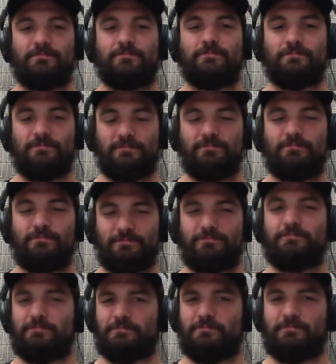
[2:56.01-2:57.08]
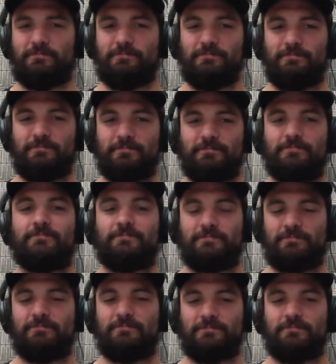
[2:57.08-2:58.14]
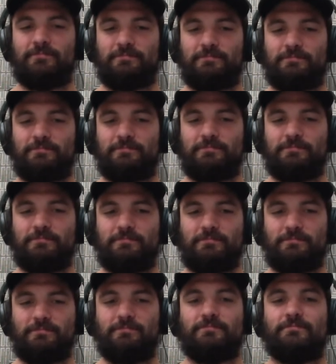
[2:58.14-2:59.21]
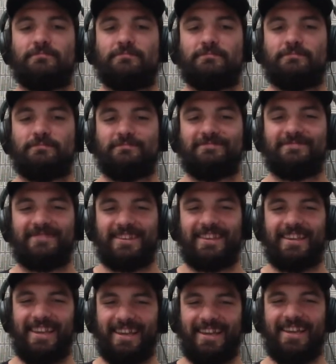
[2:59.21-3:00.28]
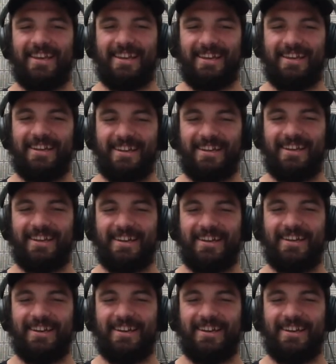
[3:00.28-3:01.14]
(not speaking)